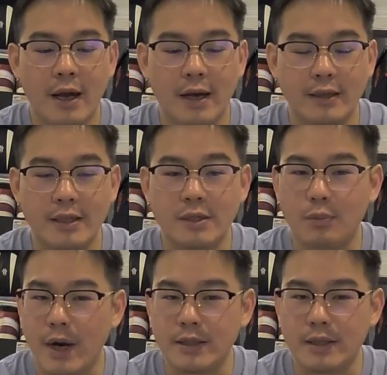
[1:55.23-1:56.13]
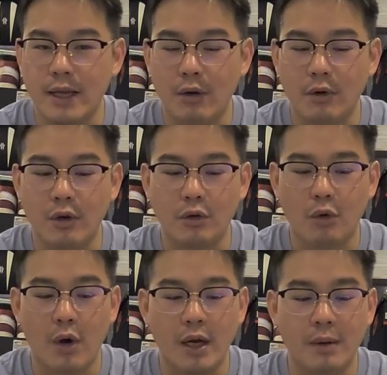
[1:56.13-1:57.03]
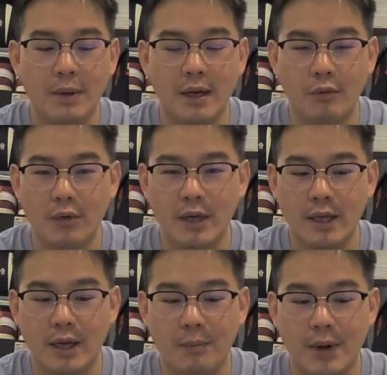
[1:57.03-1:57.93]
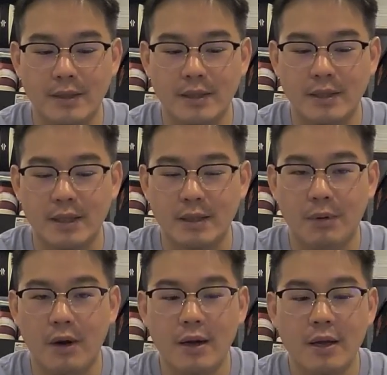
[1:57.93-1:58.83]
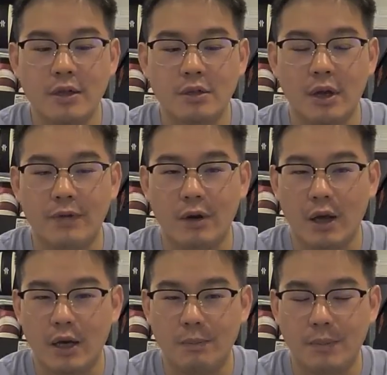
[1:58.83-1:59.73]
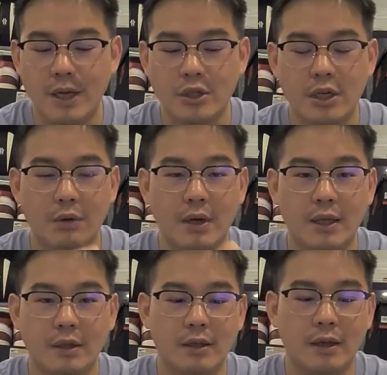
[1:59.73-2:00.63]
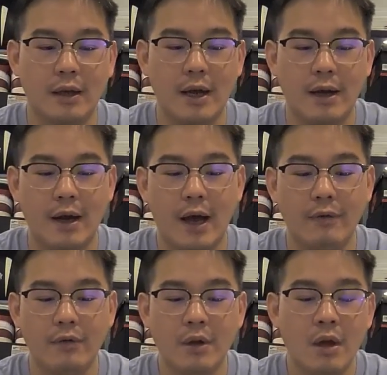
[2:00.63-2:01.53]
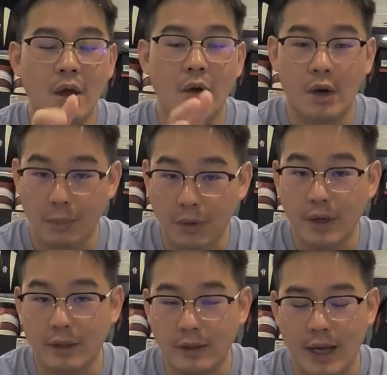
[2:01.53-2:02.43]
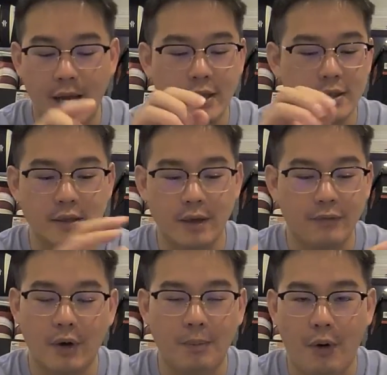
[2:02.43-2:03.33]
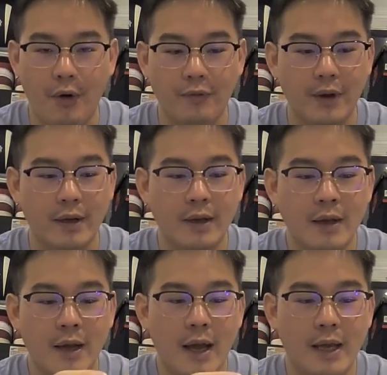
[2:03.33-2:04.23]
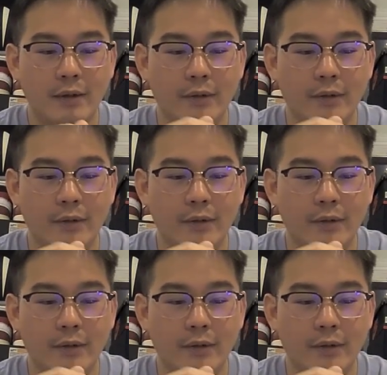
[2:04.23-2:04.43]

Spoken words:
This presses down on you quite a bit and really compresses this part, so I felt a lot of pinching when I did the 9.5. When I put on the 10s, it felt perfect. And the